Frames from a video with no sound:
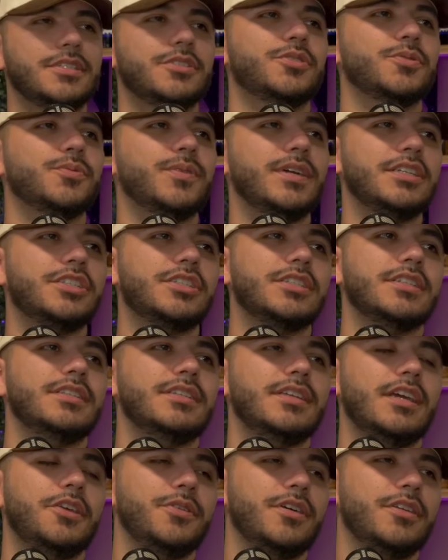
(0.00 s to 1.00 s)

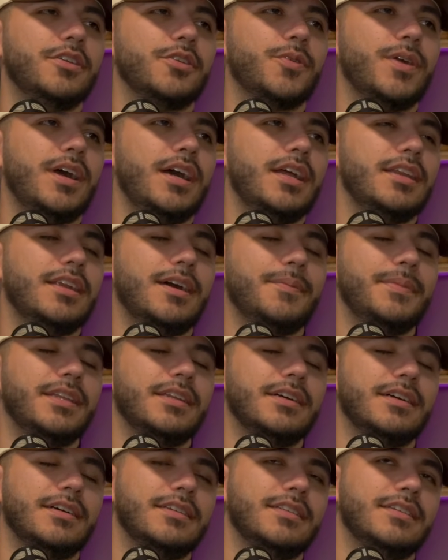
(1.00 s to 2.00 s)
situation. Ariana Grande, I
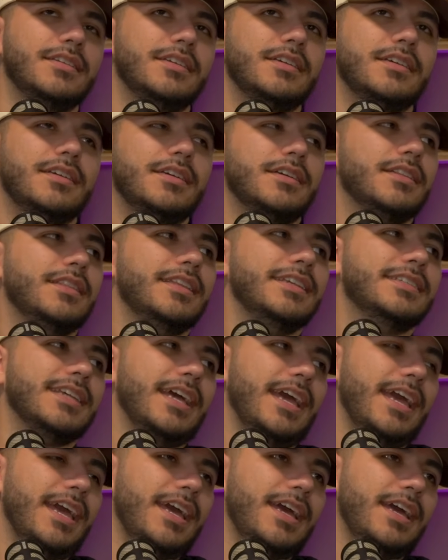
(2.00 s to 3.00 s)
mean, uh, Lisa,
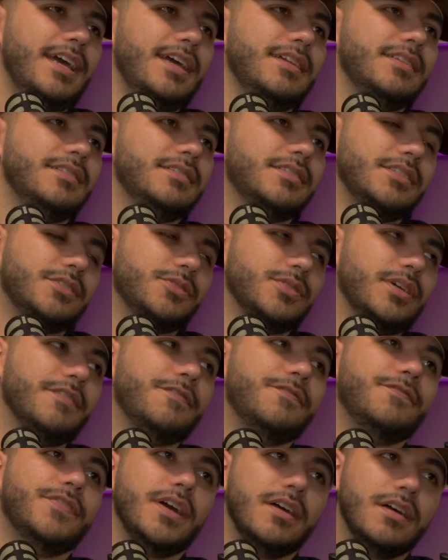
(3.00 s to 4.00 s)
Lisa Ann. Ann. She's trying to
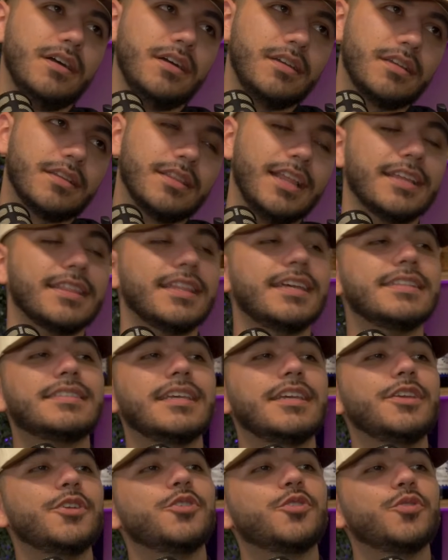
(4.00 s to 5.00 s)
fuck. Like, let's
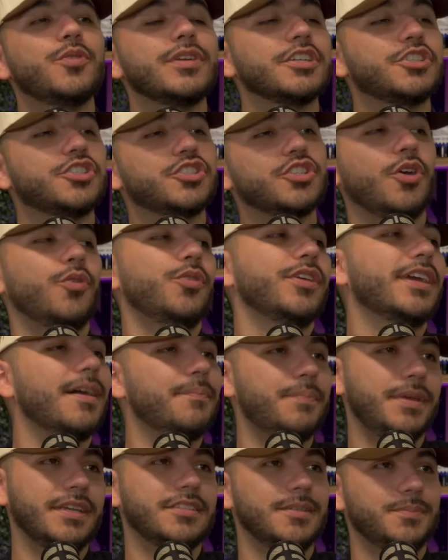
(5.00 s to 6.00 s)
say you're doing a show. You
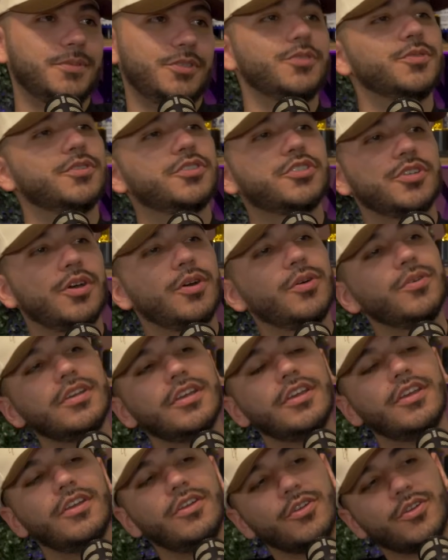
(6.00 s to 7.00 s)
got picked up to do a show.
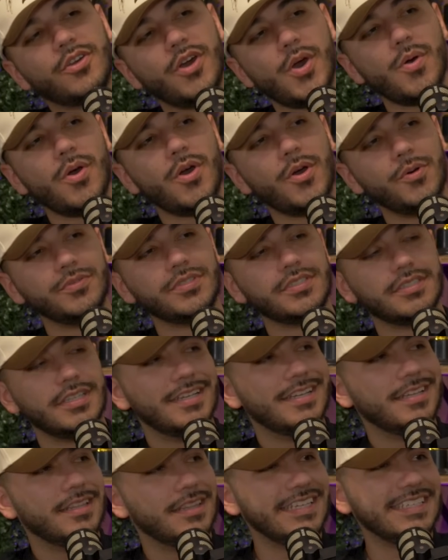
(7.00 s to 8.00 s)
Co-host
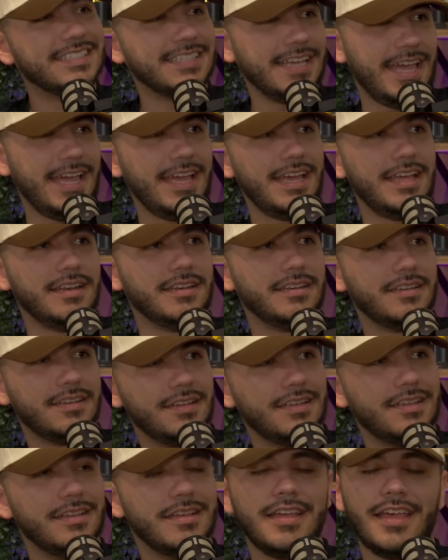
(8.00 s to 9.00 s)
Lisa Ann,
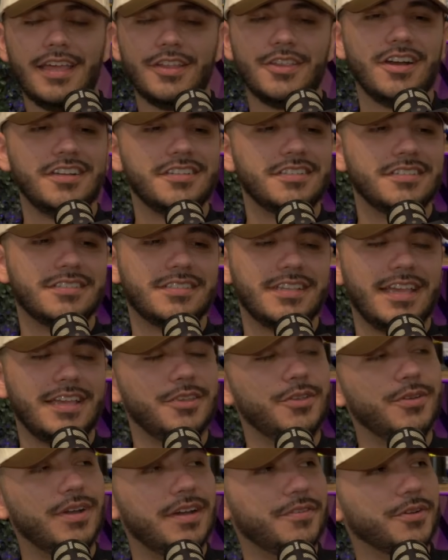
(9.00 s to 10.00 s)
and y'all just
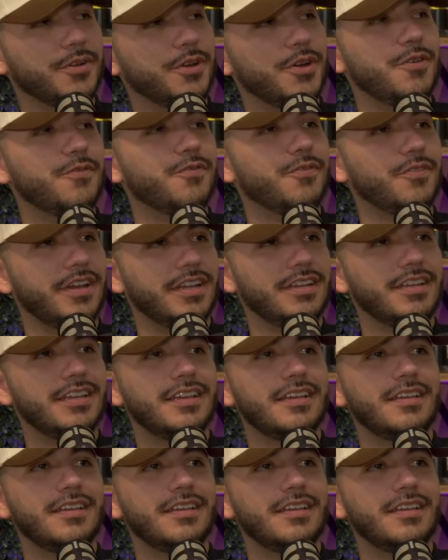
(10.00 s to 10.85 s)
and you have a girlfriend,